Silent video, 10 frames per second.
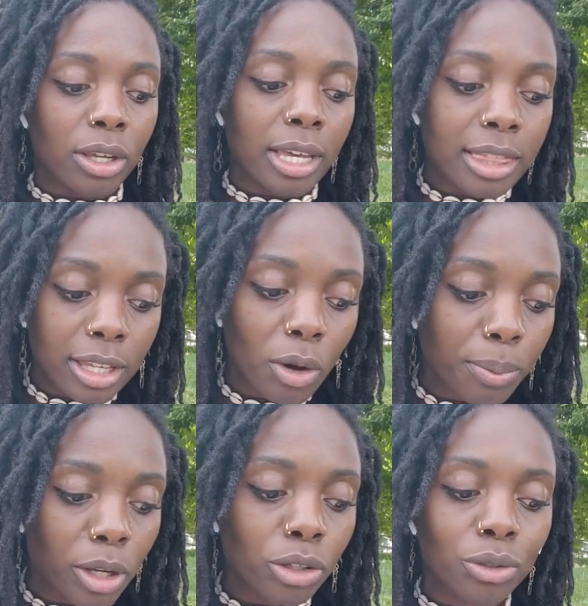
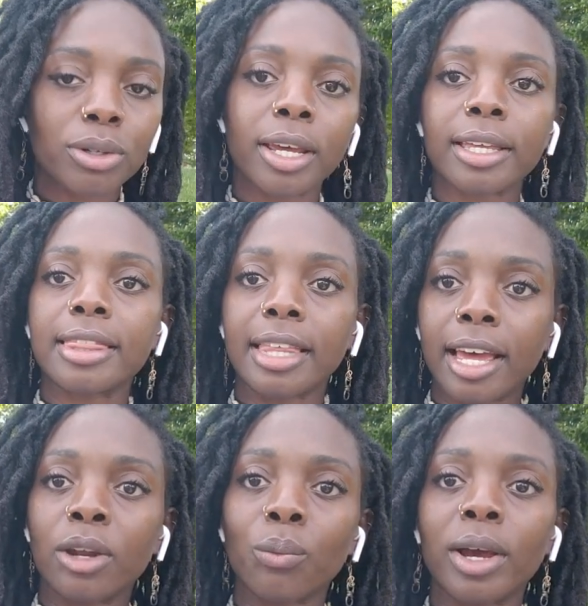Ethiopian eunuch
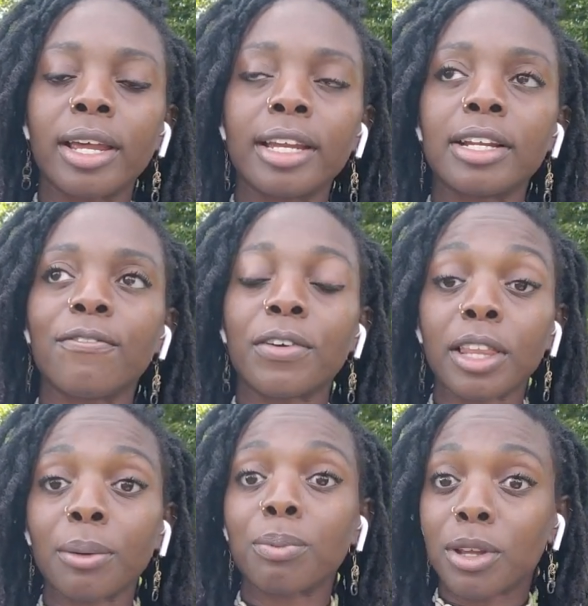then, when
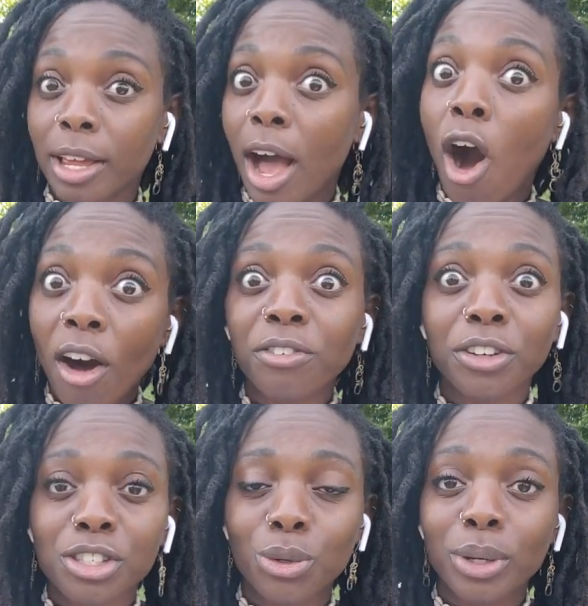Philip
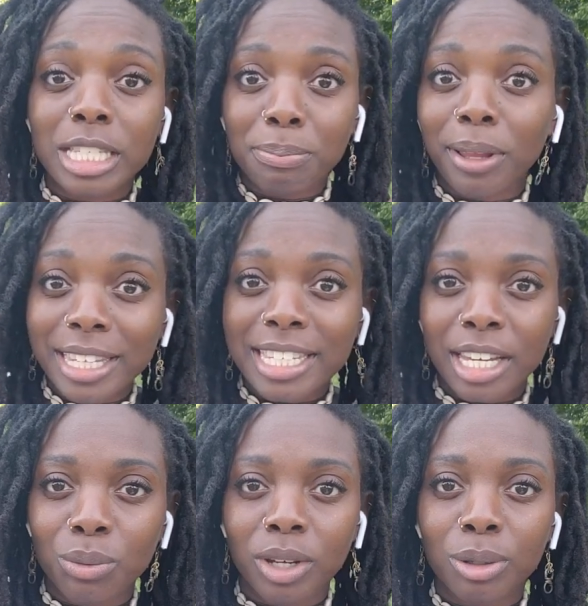offered to explain to
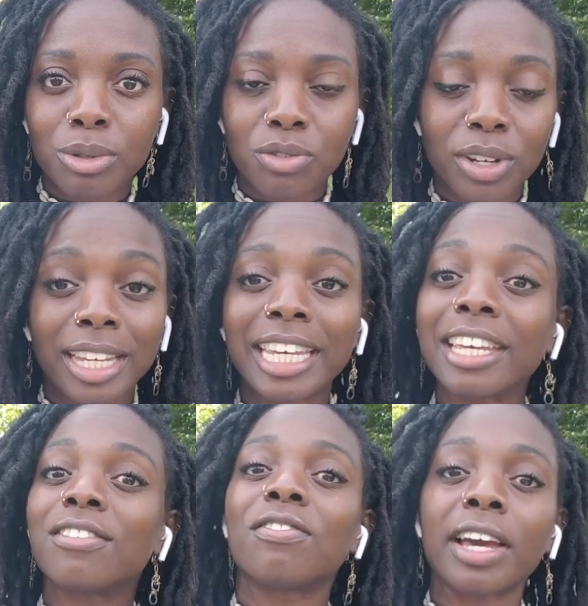him what he was reading,
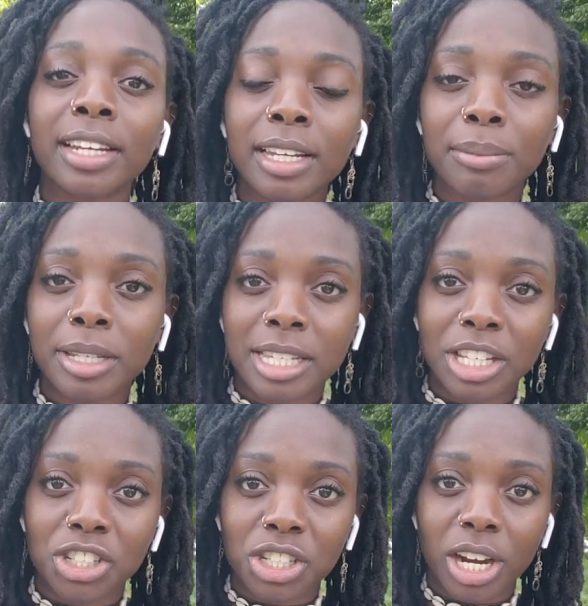he invited him into
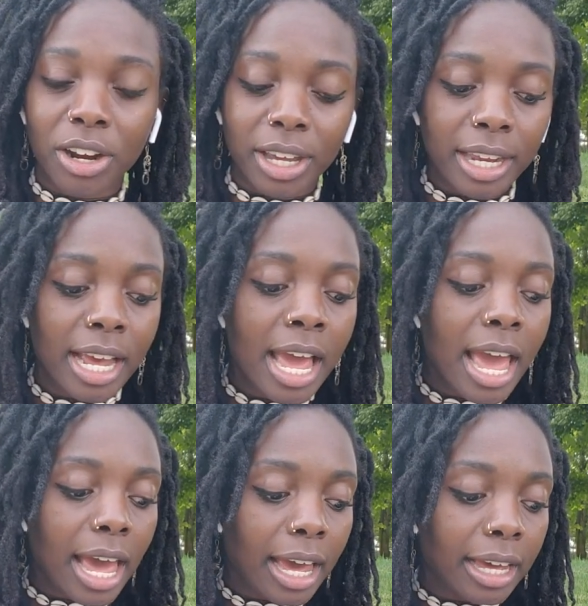his chariot,
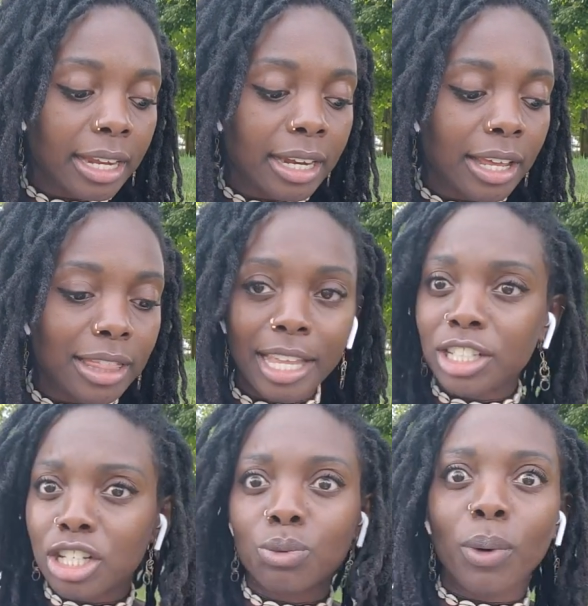and they
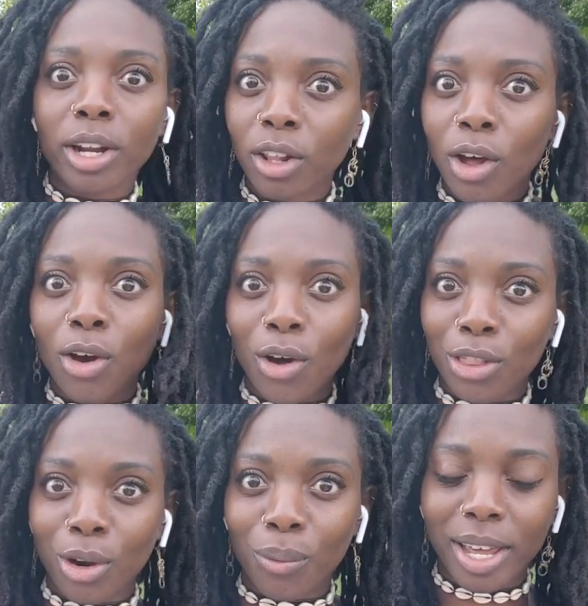just went along on
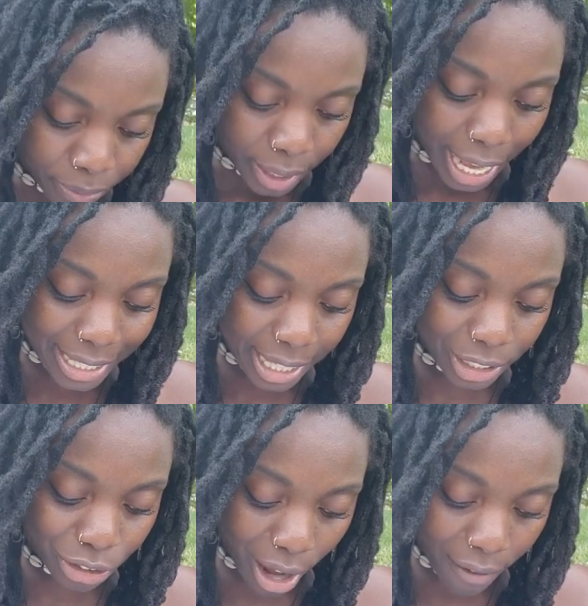their way. As they
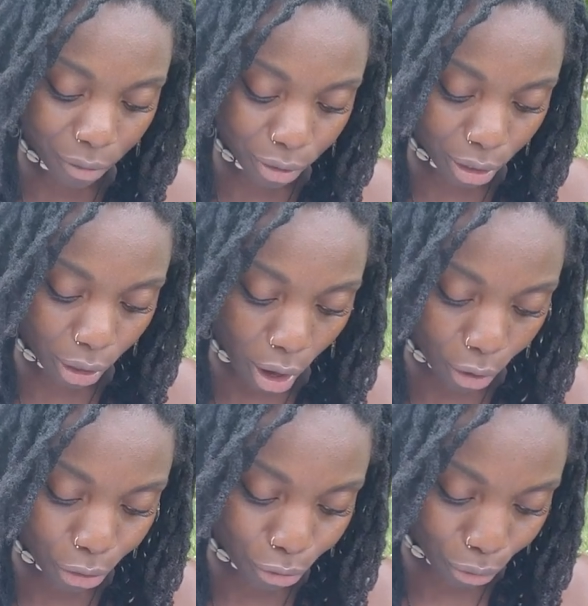traveled
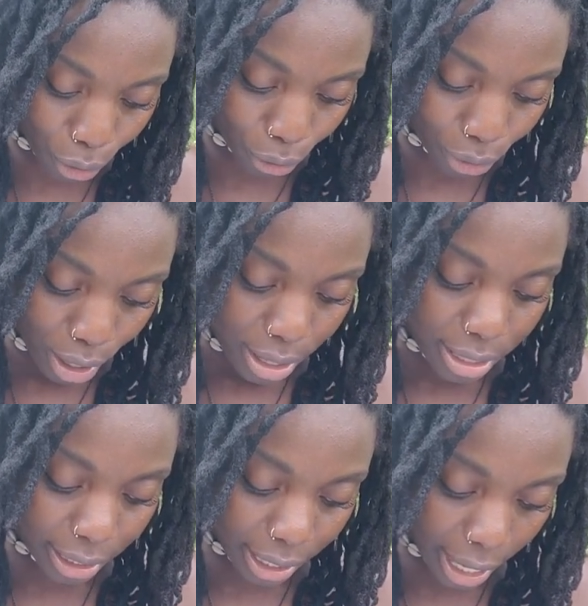along the road,
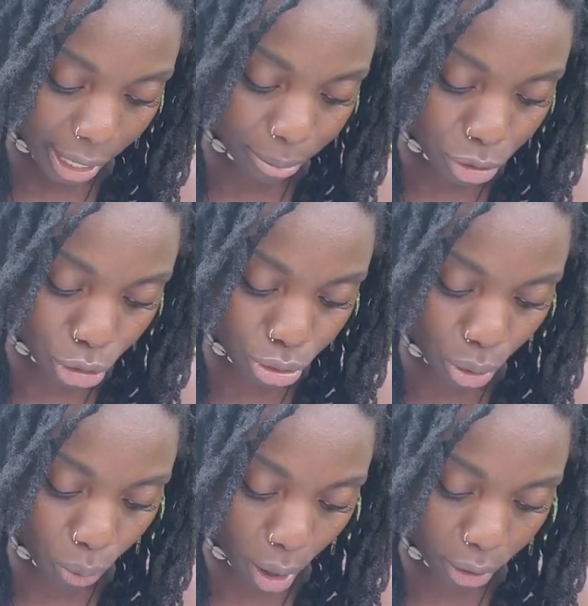they came to
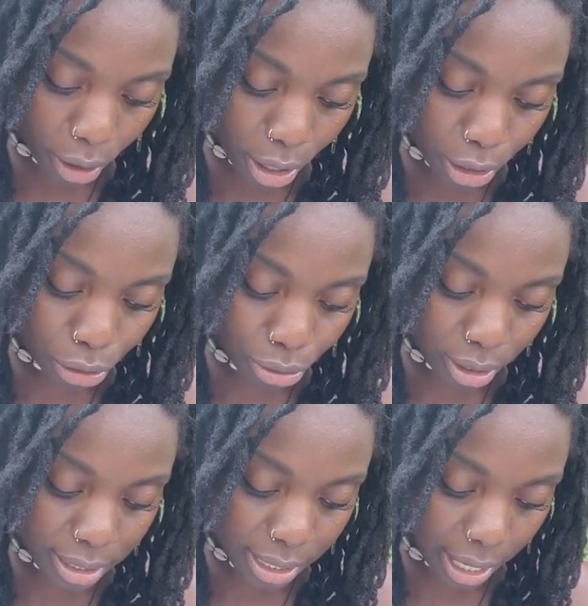some water, and the
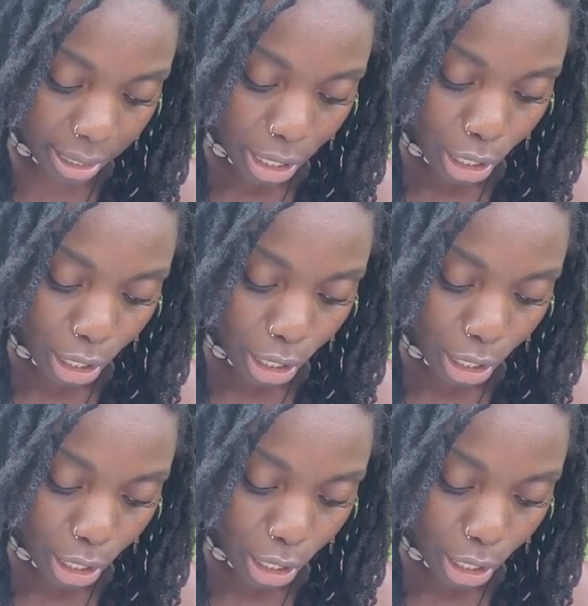eunuch said,